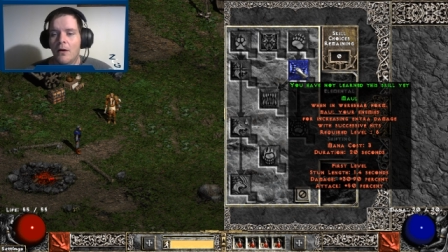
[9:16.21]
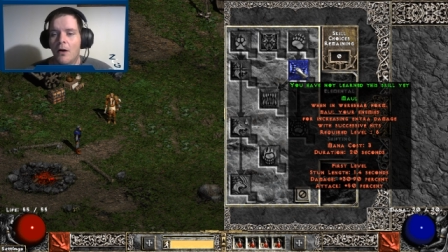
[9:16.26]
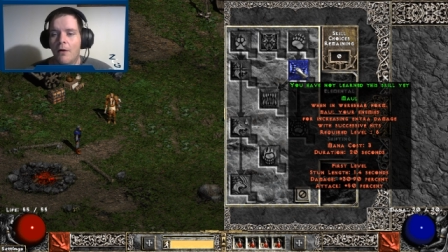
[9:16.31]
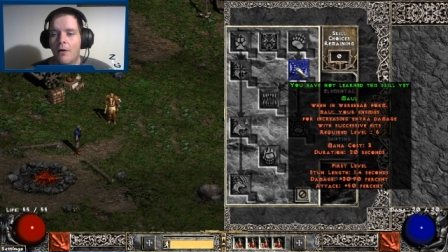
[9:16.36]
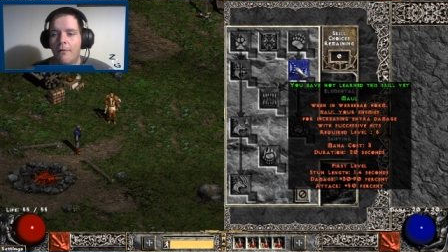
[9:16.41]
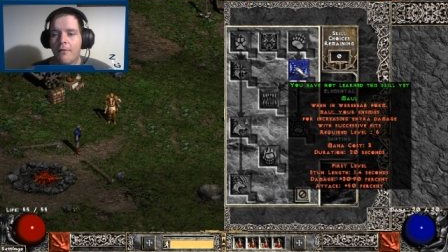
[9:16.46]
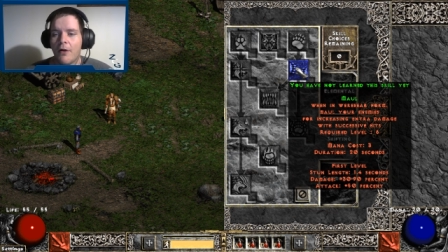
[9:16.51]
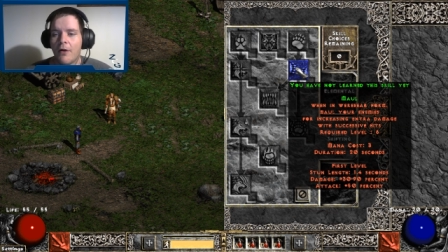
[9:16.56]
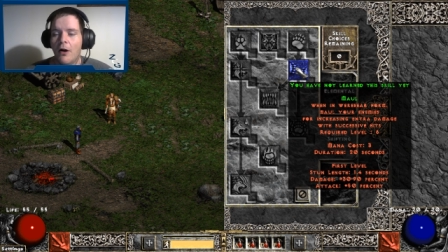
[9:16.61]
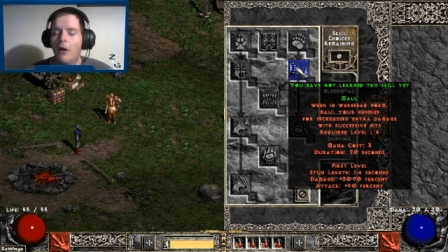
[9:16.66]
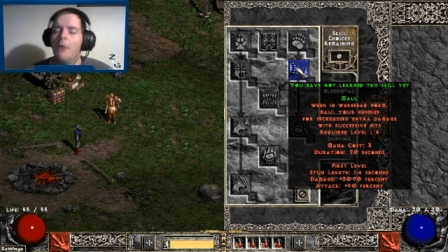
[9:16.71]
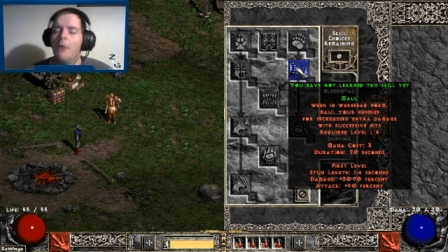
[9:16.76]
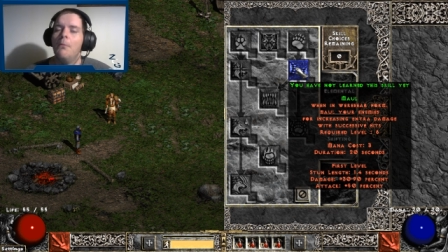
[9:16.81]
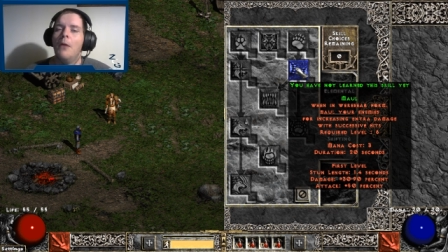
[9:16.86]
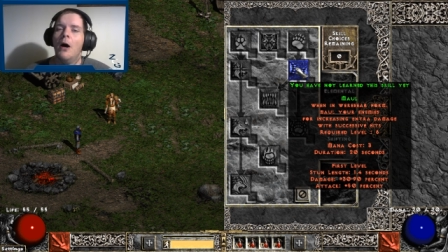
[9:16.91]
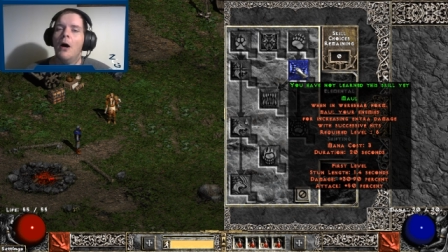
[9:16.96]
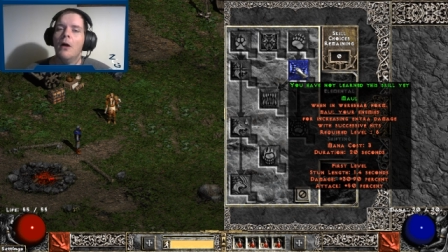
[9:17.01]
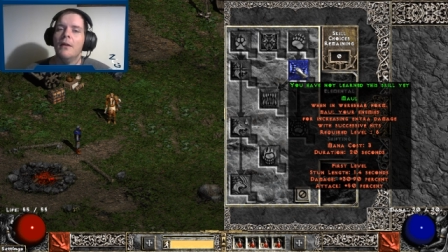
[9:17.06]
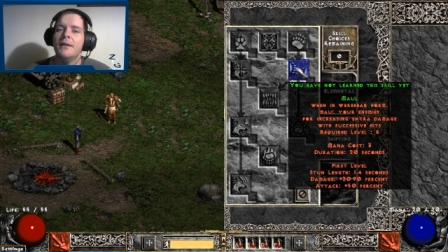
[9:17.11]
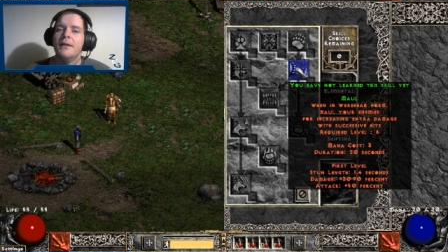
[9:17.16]
Overall,
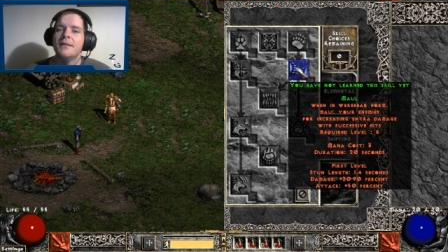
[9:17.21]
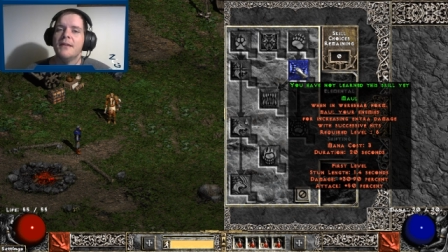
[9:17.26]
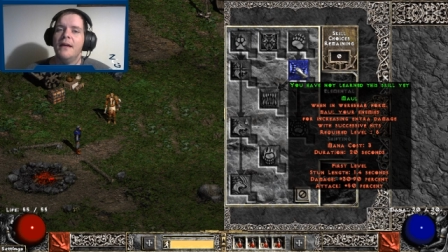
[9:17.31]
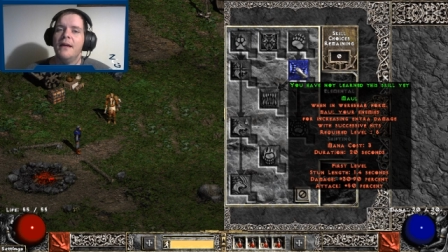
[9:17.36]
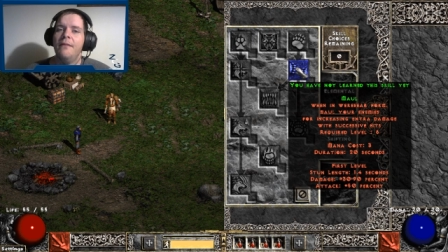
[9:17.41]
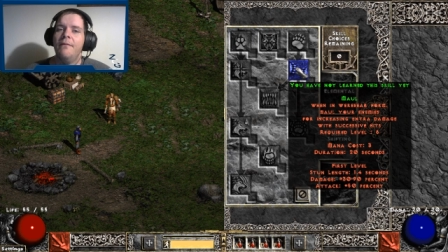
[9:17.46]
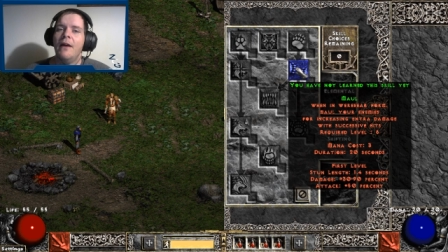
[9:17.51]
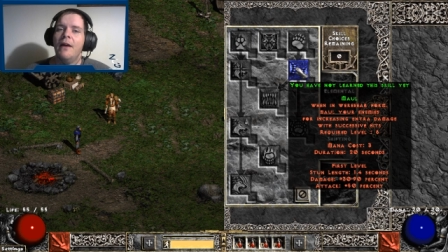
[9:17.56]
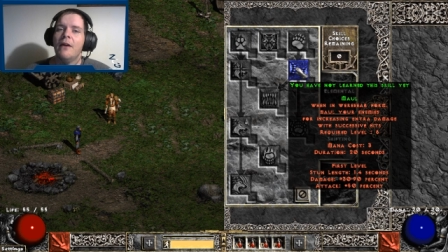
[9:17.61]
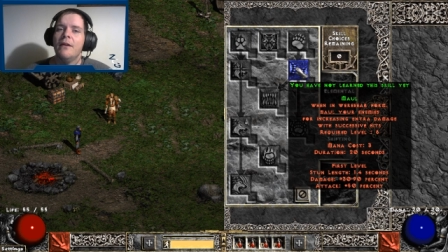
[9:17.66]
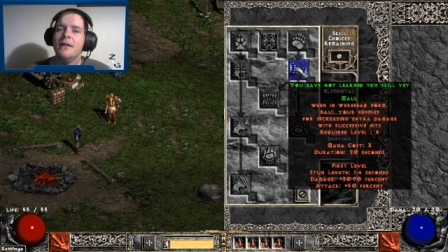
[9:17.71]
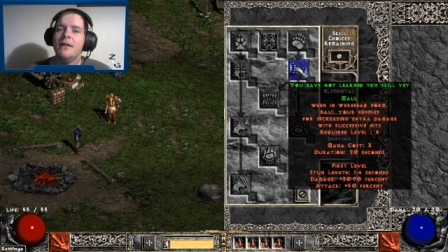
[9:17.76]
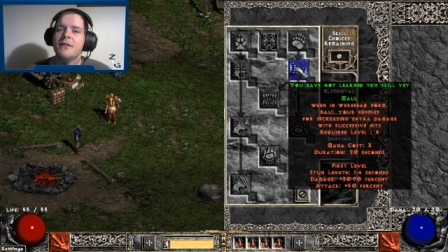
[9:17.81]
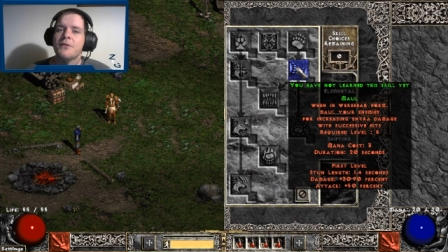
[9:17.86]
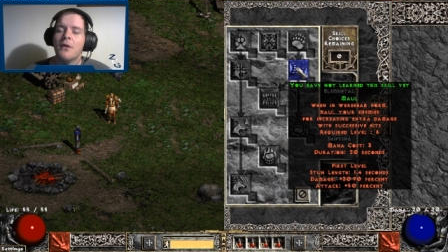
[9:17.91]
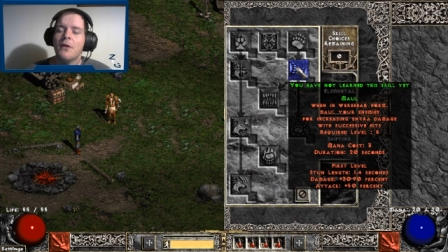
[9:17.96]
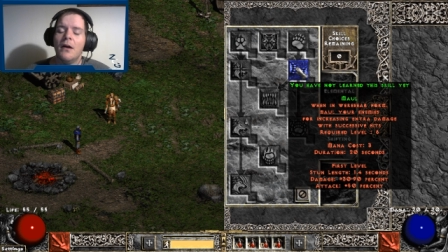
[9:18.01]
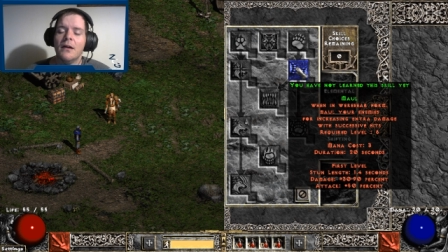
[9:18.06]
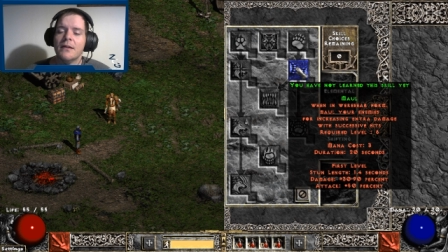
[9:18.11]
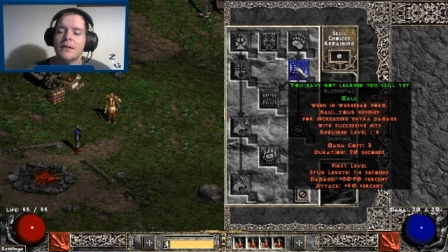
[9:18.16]
Maul is a very
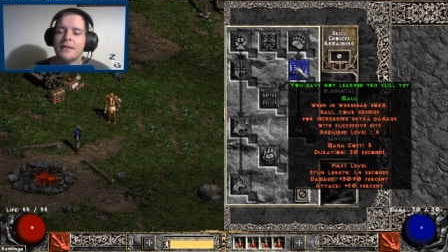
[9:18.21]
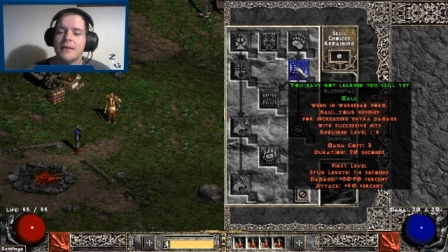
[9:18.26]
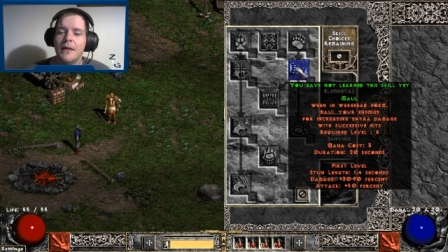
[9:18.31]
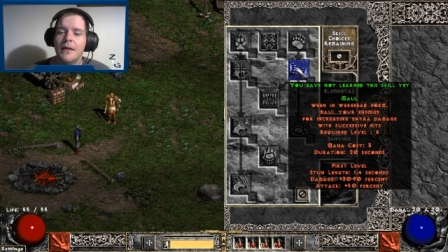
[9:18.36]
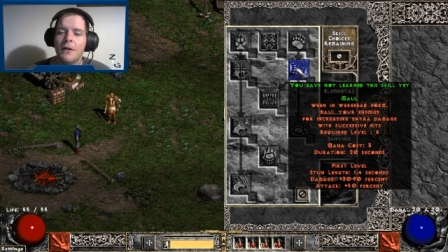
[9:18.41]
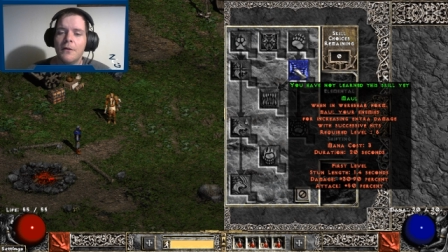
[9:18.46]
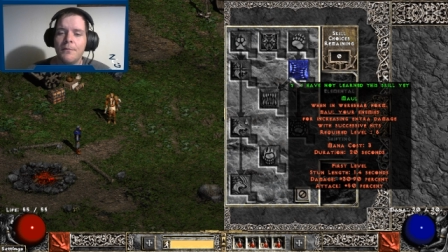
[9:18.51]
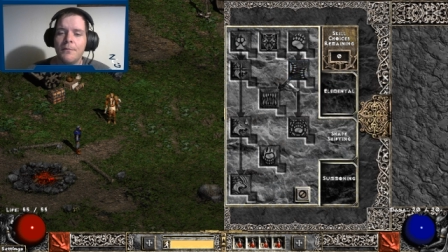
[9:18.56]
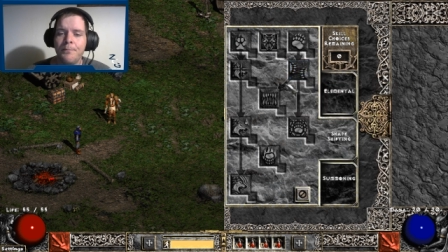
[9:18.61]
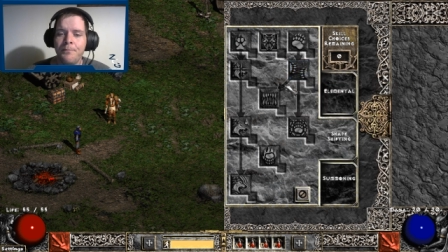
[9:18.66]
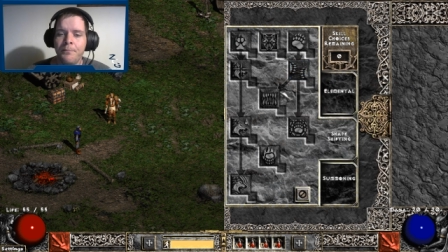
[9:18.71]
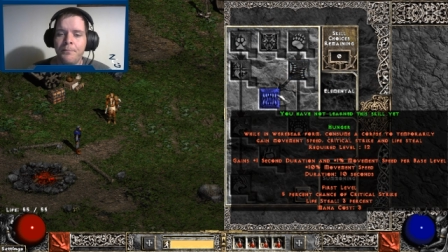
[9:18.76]
strong skill.